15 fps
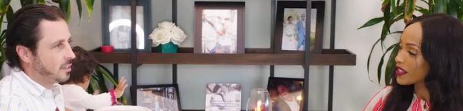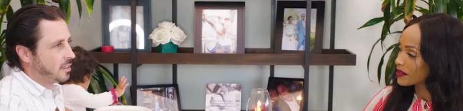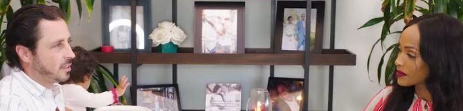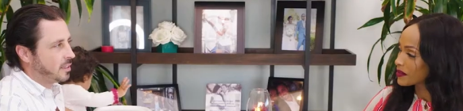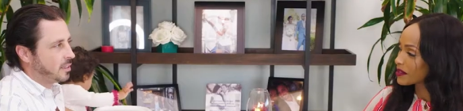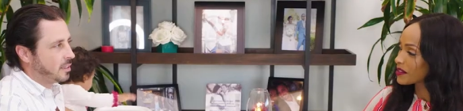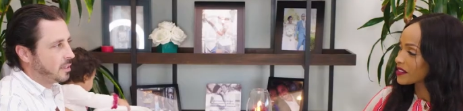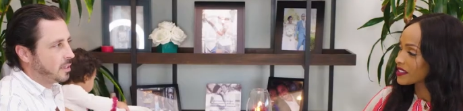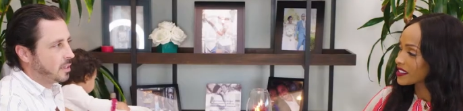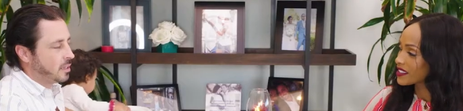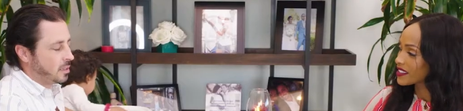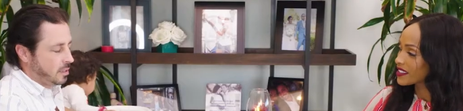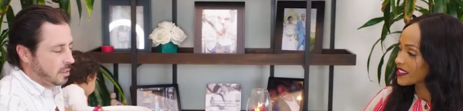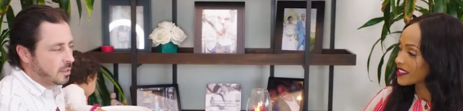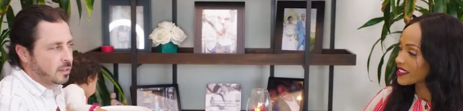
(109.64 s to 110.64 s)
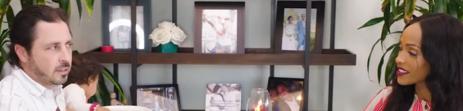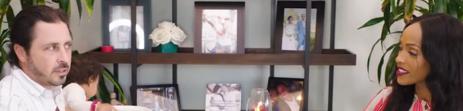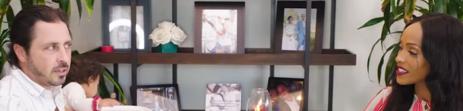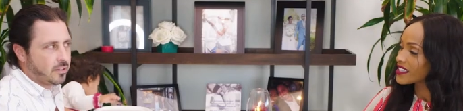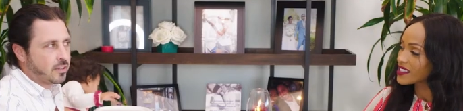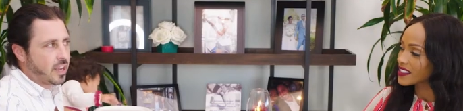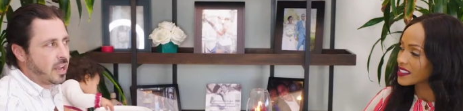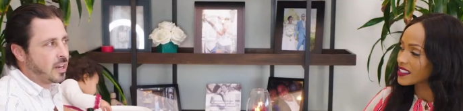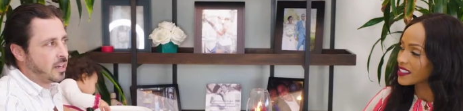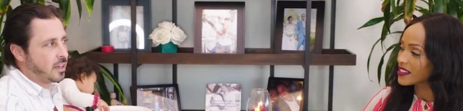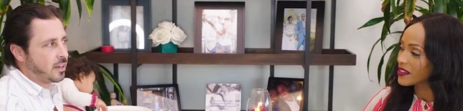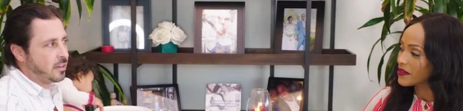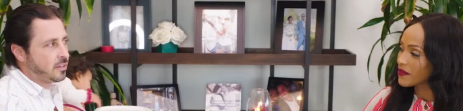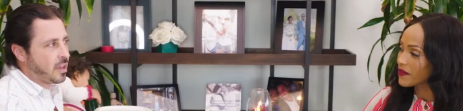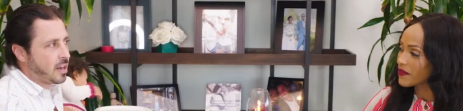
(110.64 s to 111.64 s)
Speaker 1: gabo. Can you say it?
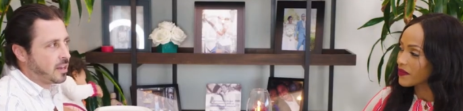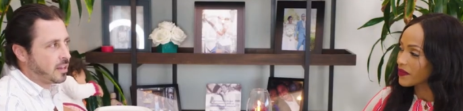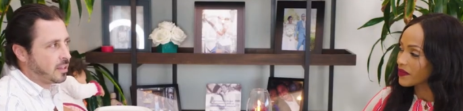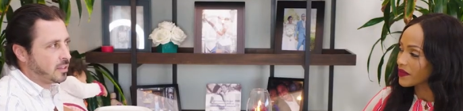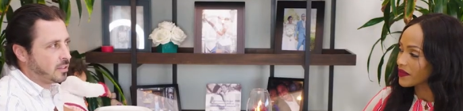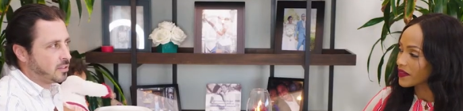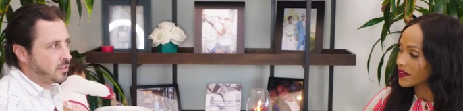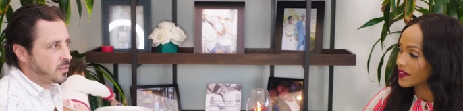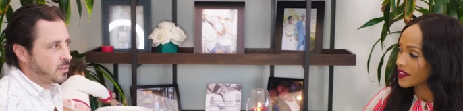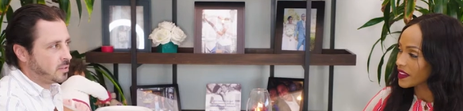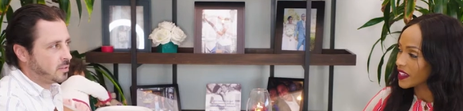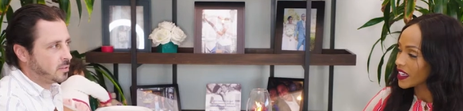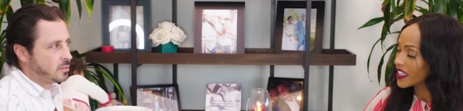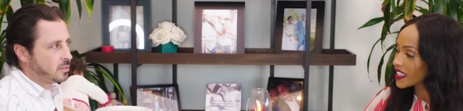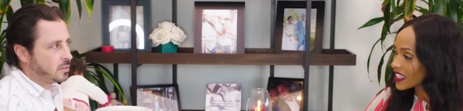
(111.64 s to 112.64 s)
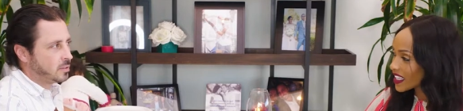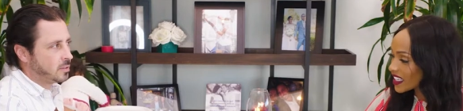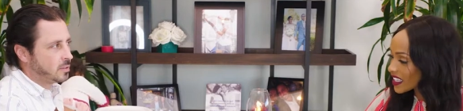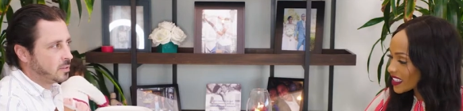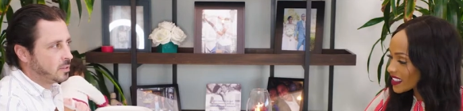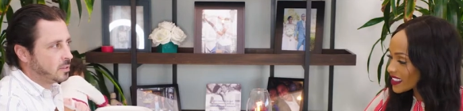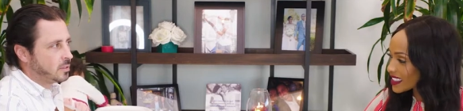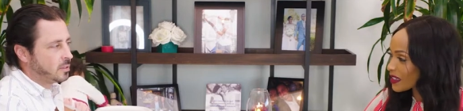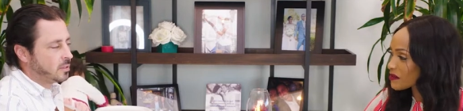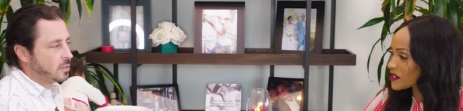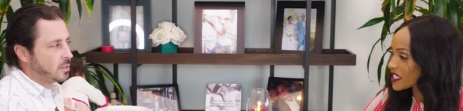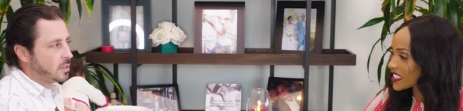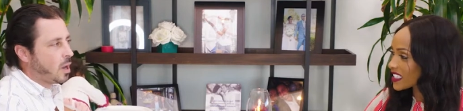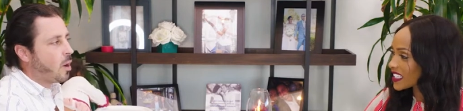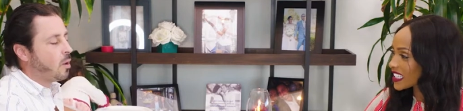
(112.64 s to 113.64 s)
Can you say it in English though?
Speaker 2: It is. I'm
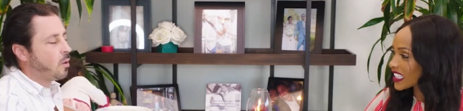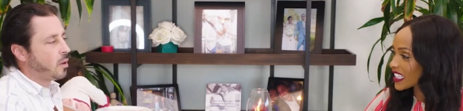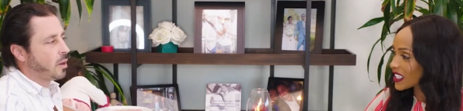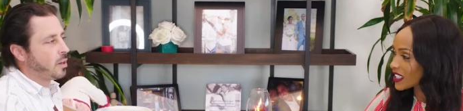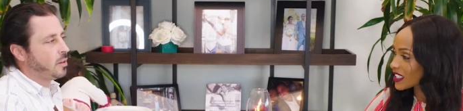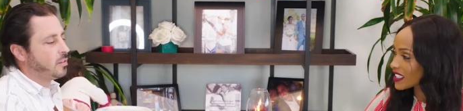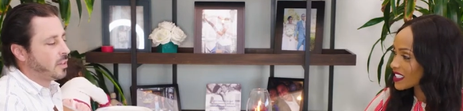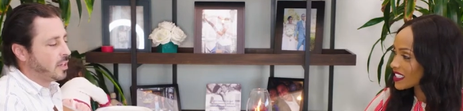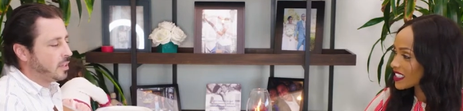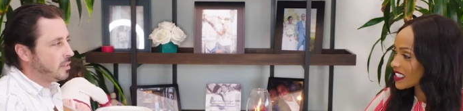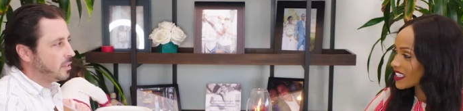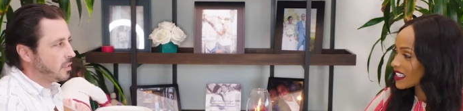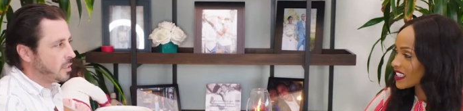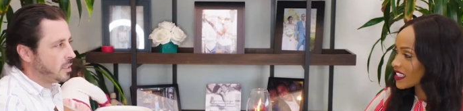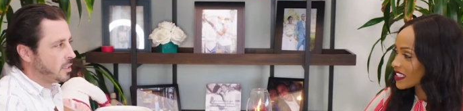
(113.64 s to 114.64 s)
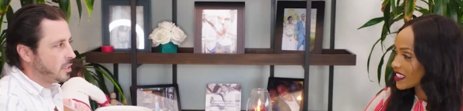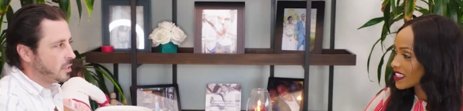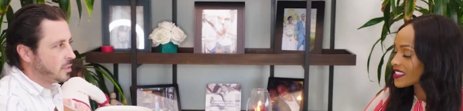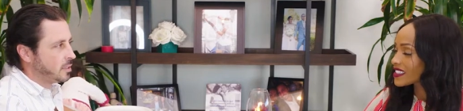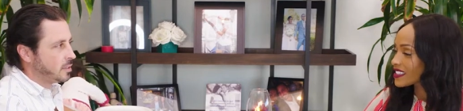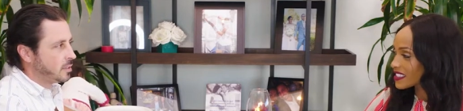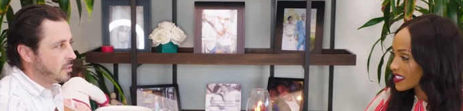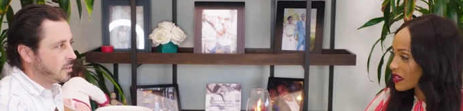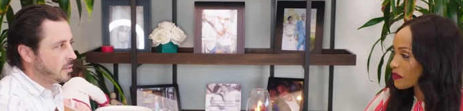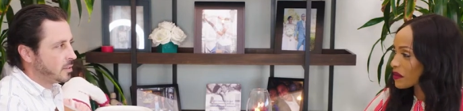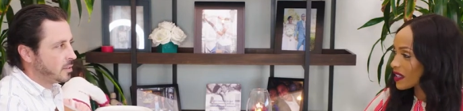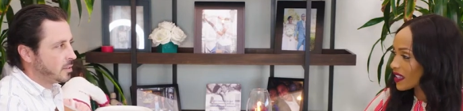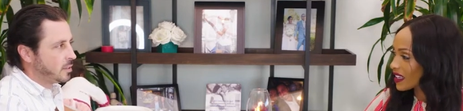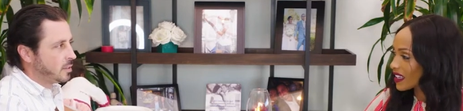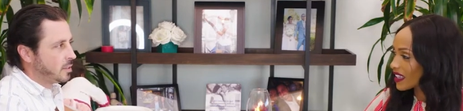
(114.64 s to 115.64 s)
saying it oh, in English. can you say
Speaker 1: it in Tigrinya?
Speaker 2: It's the same
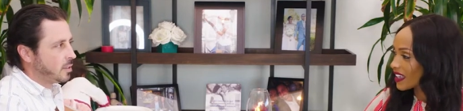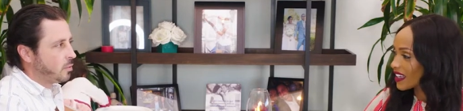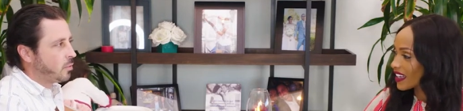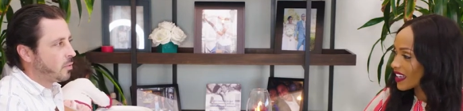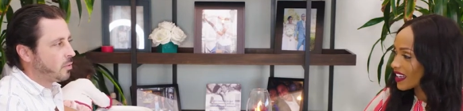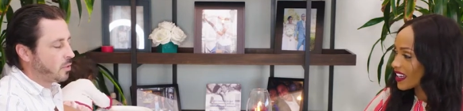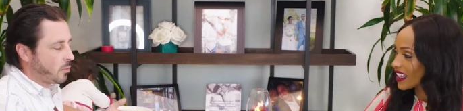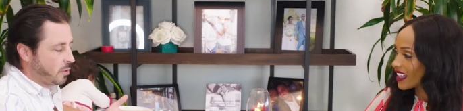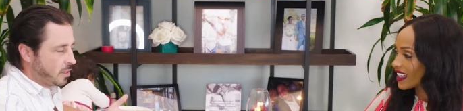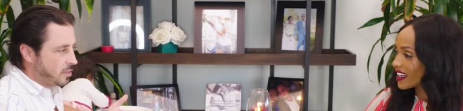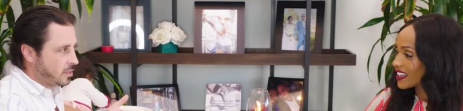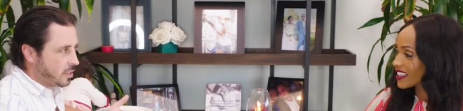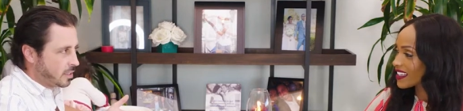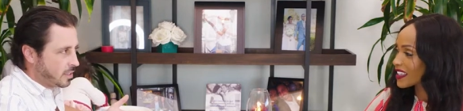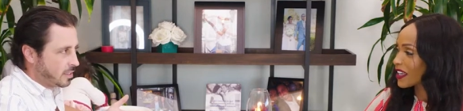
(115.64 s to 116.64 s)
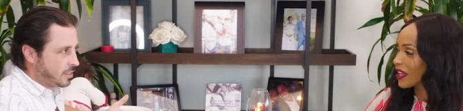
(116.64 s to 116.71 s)
thing.
Speaker 1: So what is it?